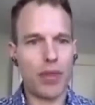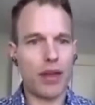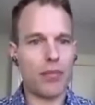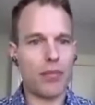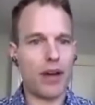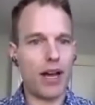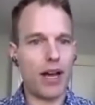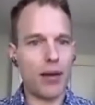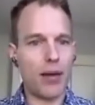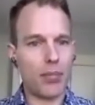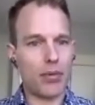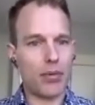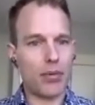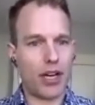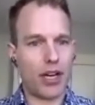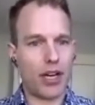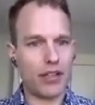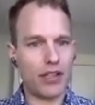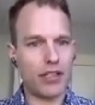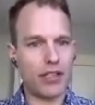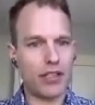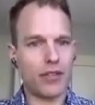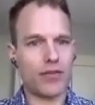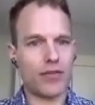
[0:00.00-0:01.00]
them up
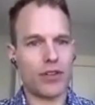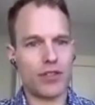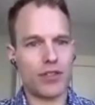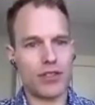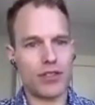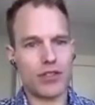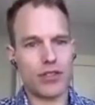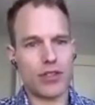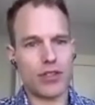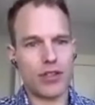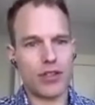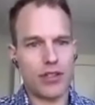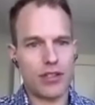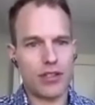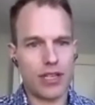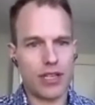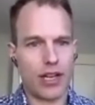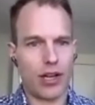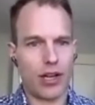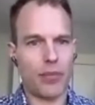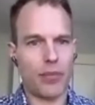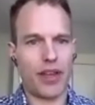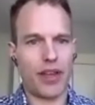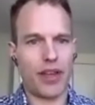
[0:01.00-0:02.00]
on the difference, to
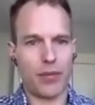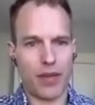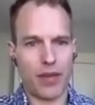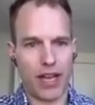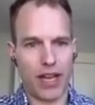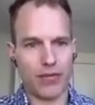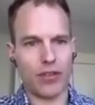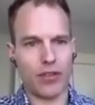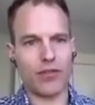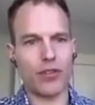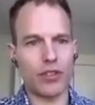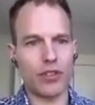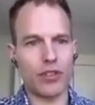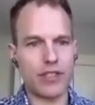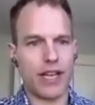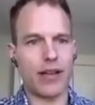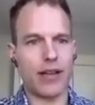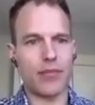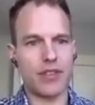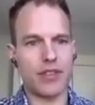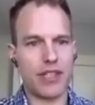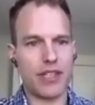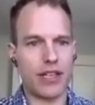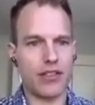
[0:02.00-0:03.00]
help them have a
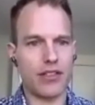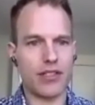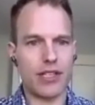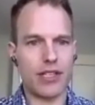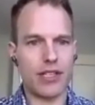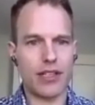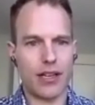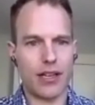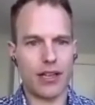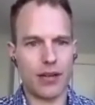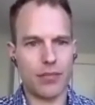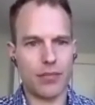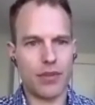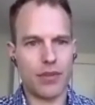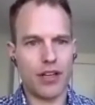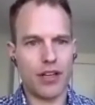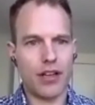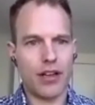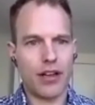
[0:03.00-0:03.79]
full-time sales income,